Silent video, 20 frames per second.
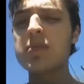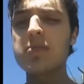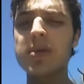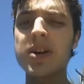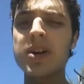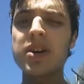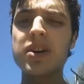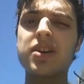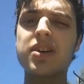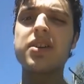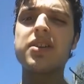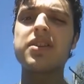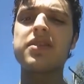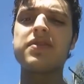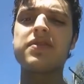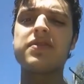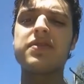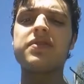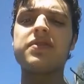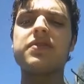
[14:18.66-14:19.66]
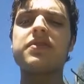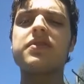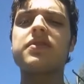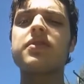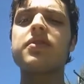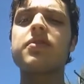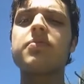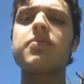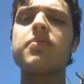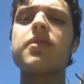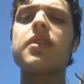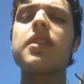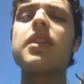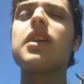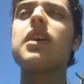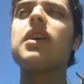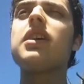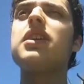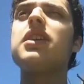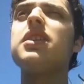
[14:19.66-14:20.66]
But
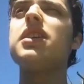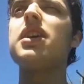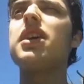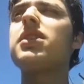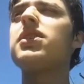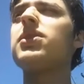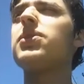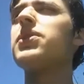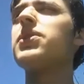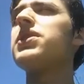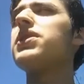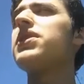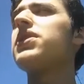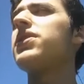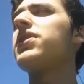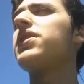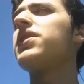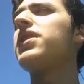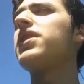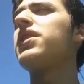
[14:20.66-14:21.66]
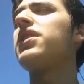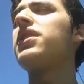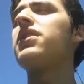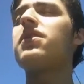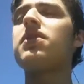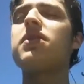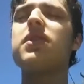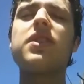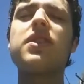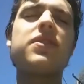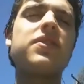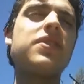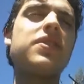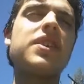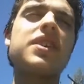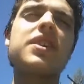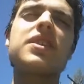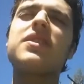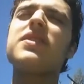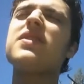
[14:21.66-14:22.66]
yeah, Toy Story, or what the
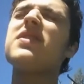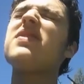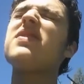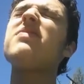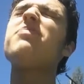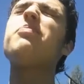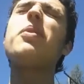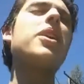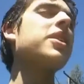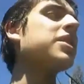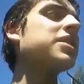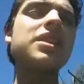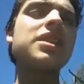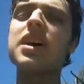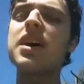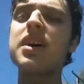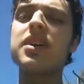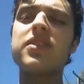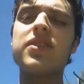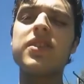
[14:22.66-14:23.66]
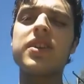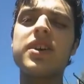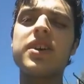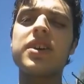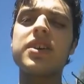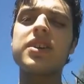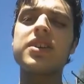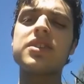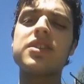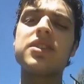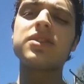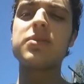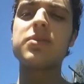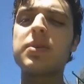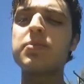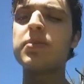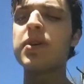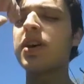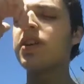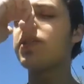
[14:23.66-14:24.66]
fuck? Bug's Life is a
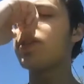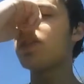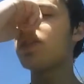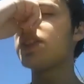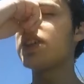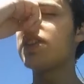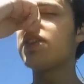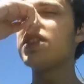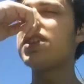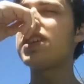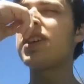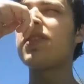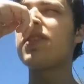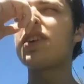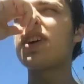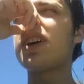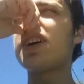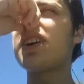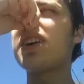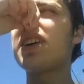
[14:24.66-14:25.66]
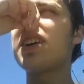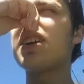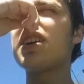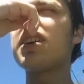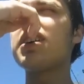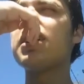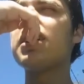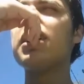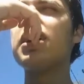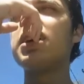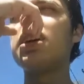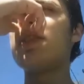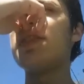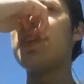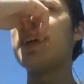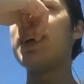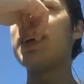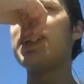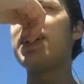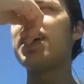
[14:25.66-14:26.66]
ripoff of Seven Samurai.
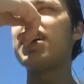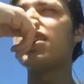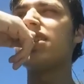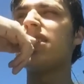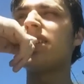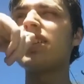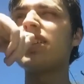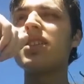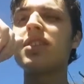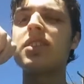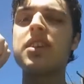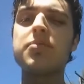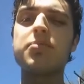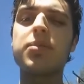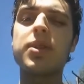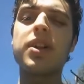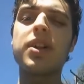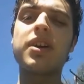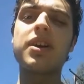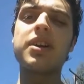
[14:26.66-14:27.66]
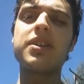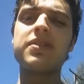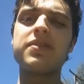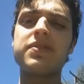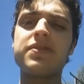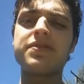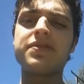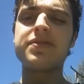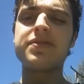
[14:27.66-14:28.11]
Meaning that it's like the same plot.